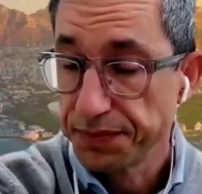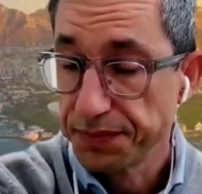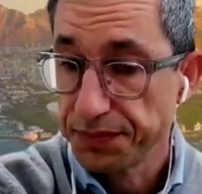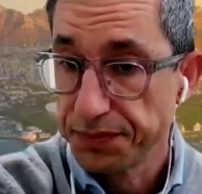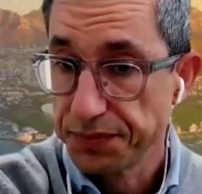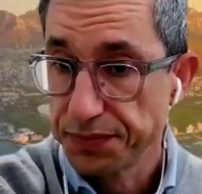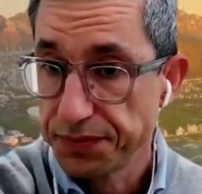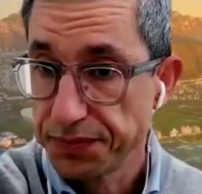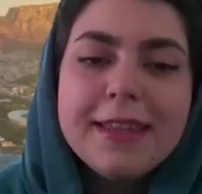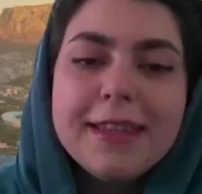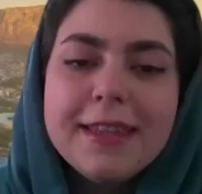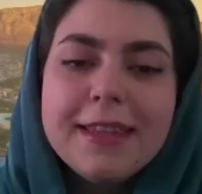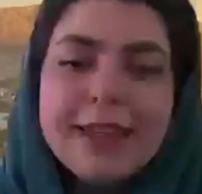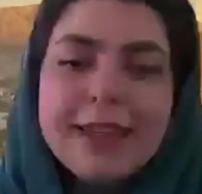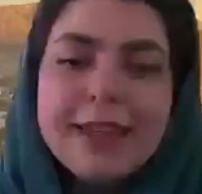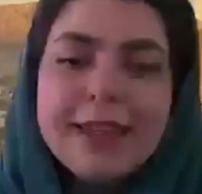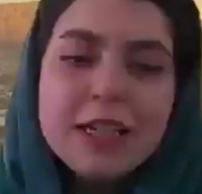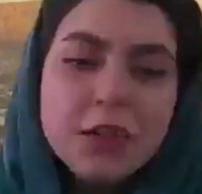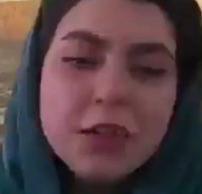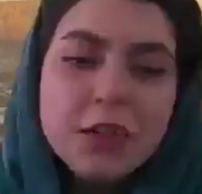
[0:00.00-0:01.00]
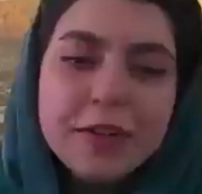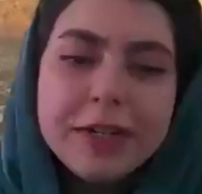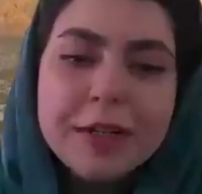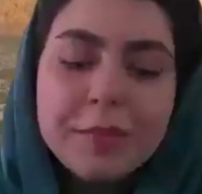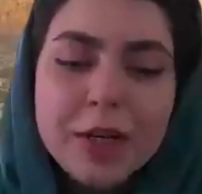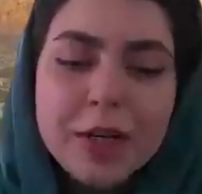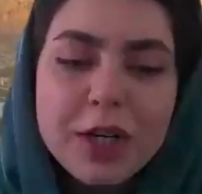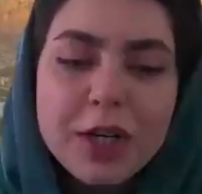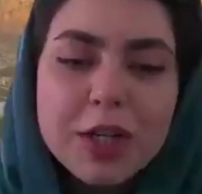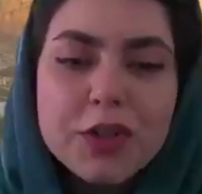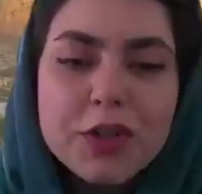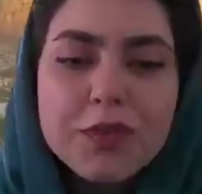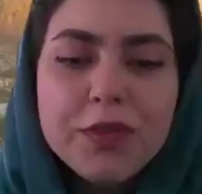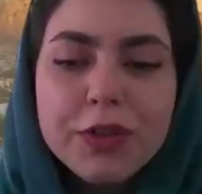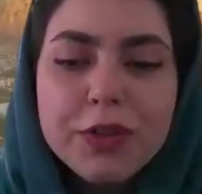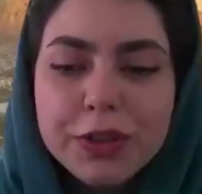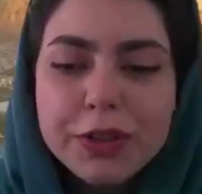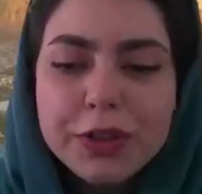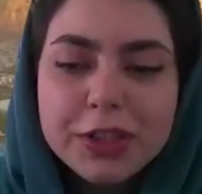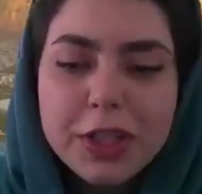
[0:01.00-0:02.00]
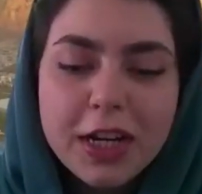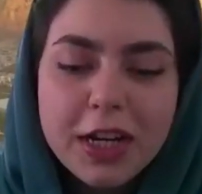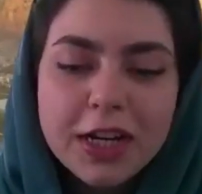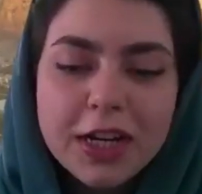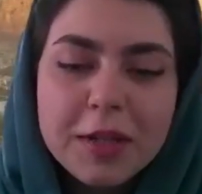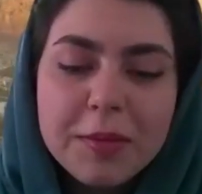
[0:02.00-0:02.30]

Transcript: Great. Thank you very much for your time